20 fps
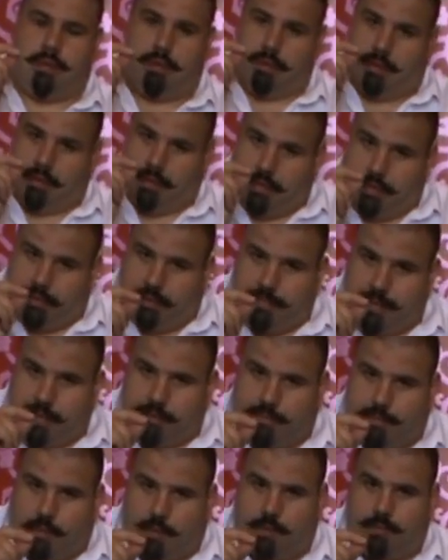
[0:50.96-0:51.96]
little bit
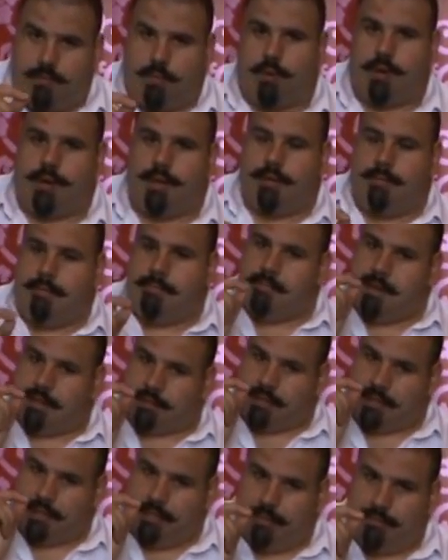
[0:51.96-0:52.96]
of warm water,
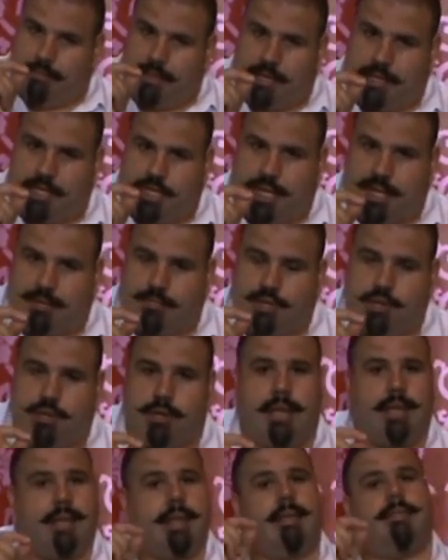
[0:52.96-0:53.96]
melt a little bit of jam
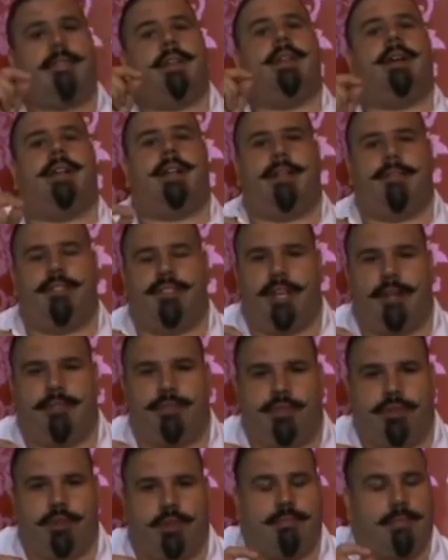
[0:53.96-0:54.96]
sugar. If you don't have jam
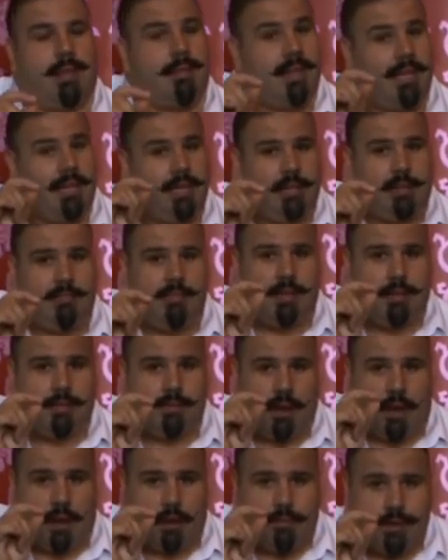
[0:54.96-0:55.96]
sugar, maybe a little bit
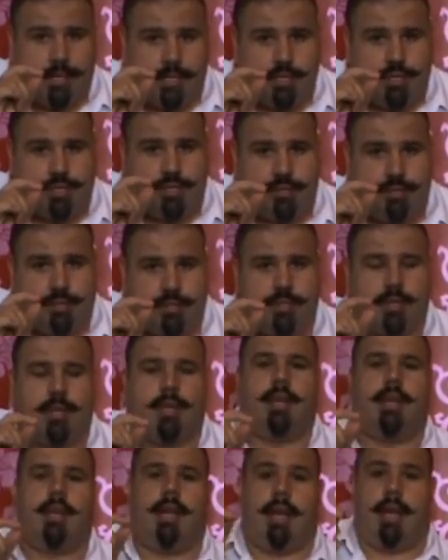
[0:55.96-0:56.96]
of orange juice,
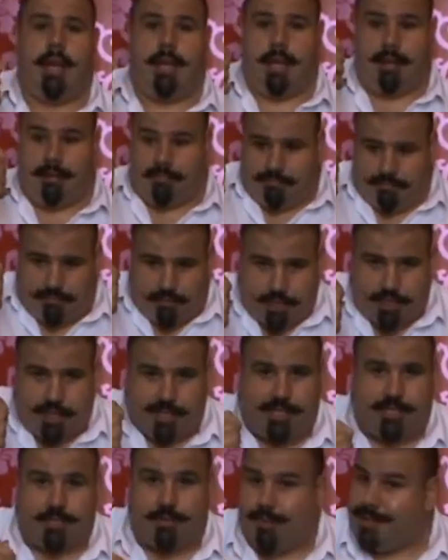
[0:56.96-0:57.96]

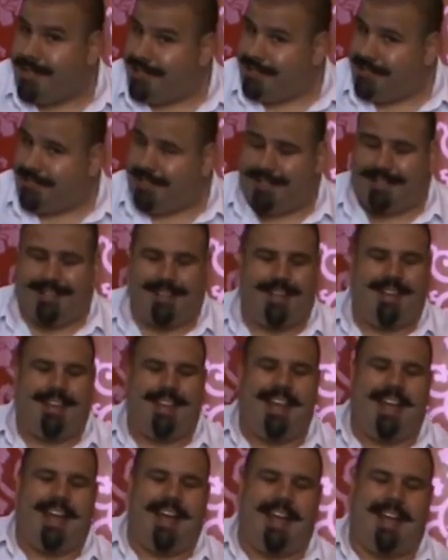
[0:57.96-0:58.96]
freshly squeezed,
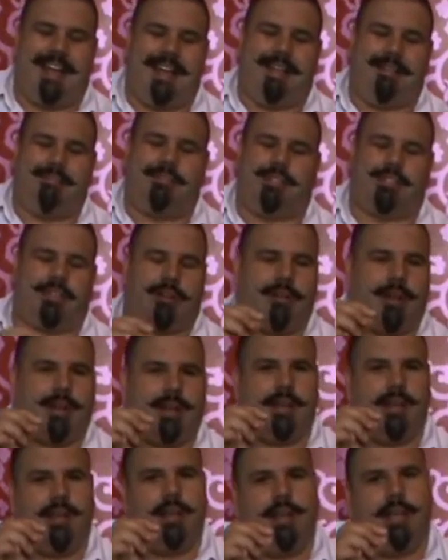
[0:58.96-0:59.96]
just to
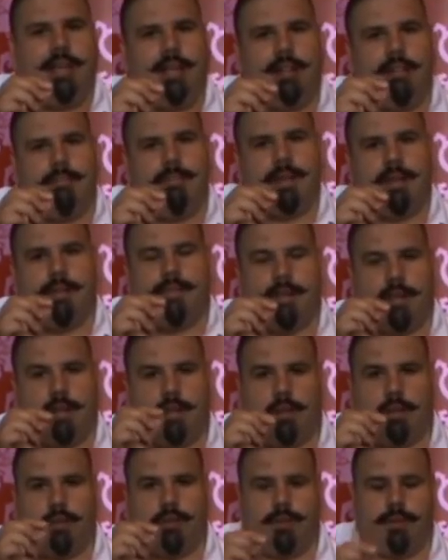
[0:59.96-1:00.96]
create a little bit of a
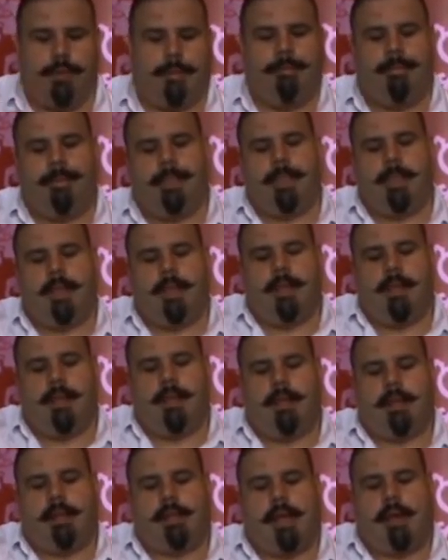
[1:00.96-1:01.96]
glue.
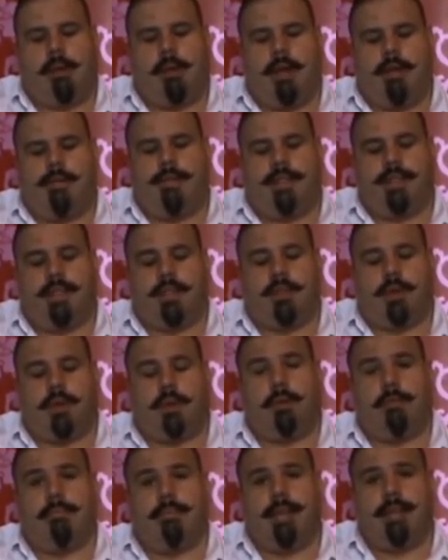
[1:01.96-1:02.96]
Go over the
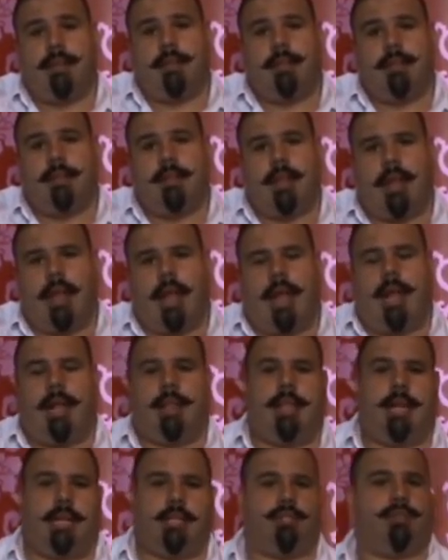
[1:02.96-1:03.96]
torn bit,
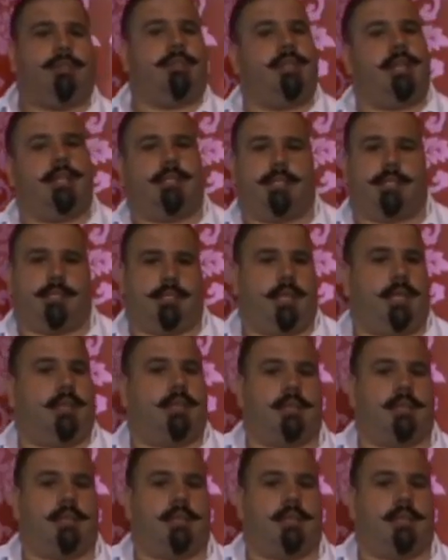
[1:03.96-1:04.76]
and that should then stick